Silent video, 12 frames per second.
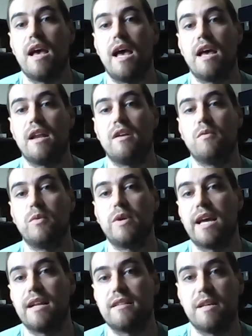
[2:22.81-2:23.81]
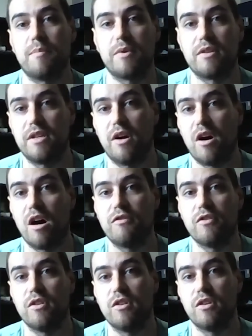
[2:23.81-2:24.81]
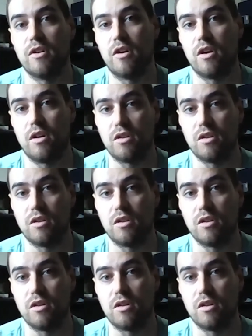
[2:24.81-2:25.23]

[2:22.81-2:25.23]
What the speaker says: And we can't typically offer